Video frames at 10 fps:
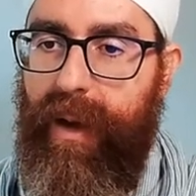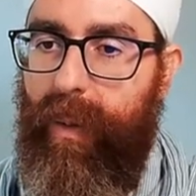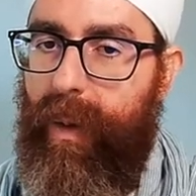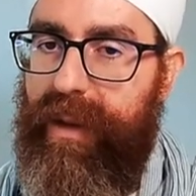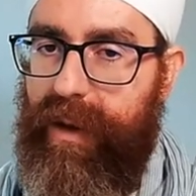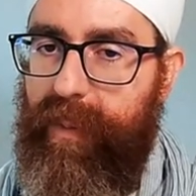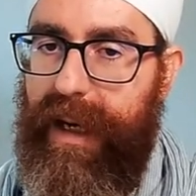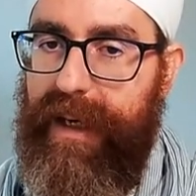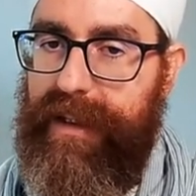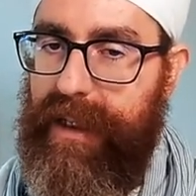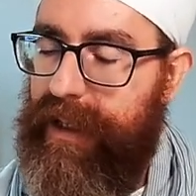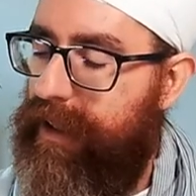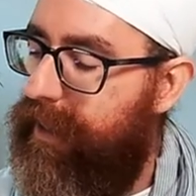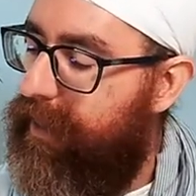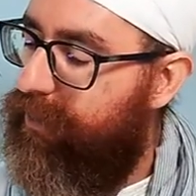With
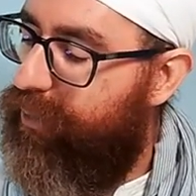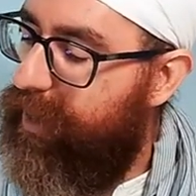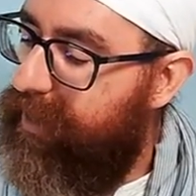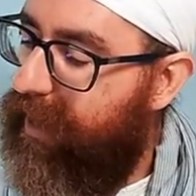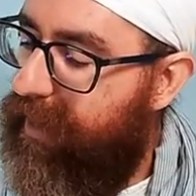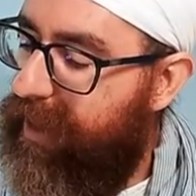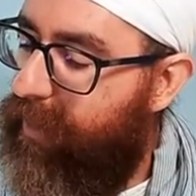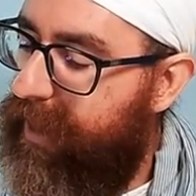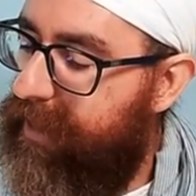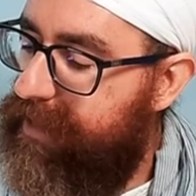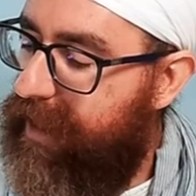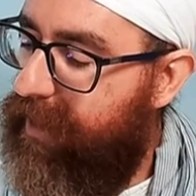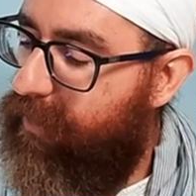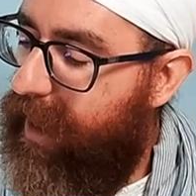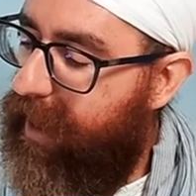humility, treating everyone in the
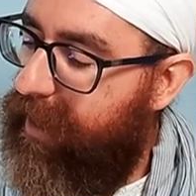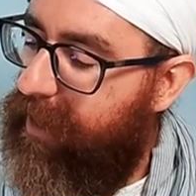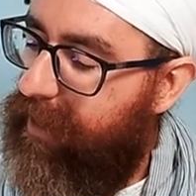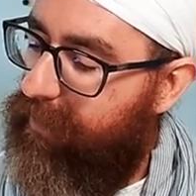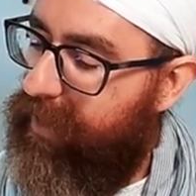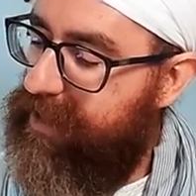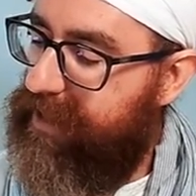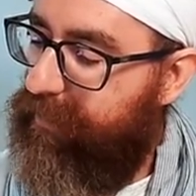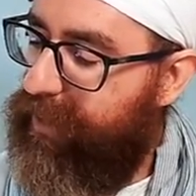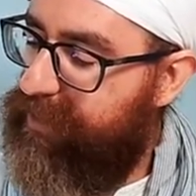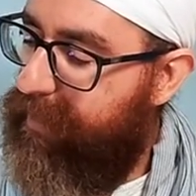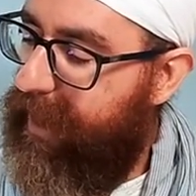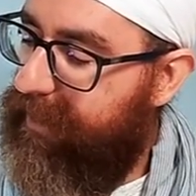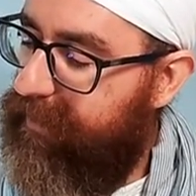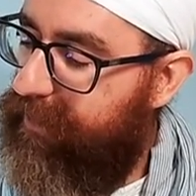same way, with the same
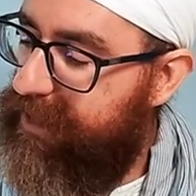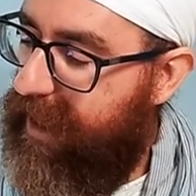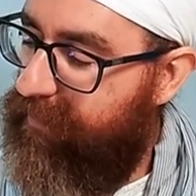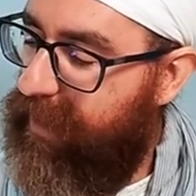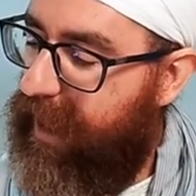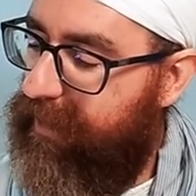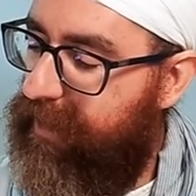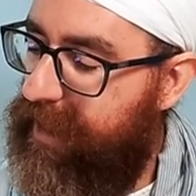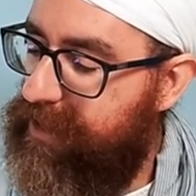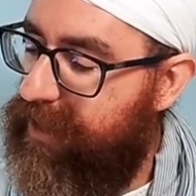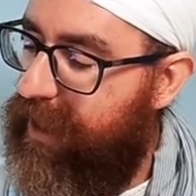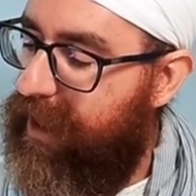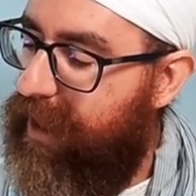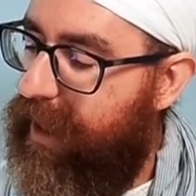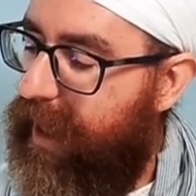respect and the same kindness,
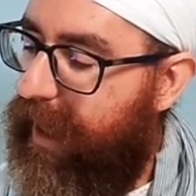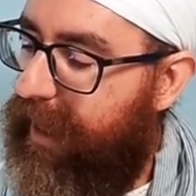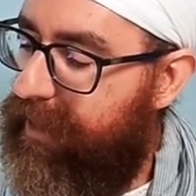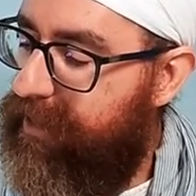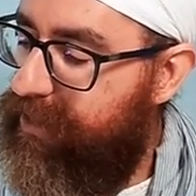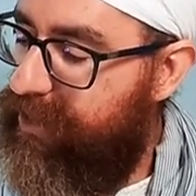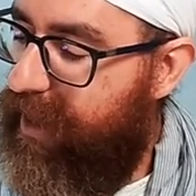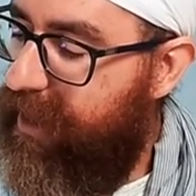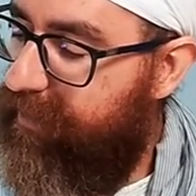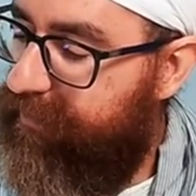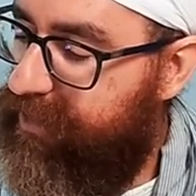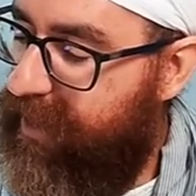and serve.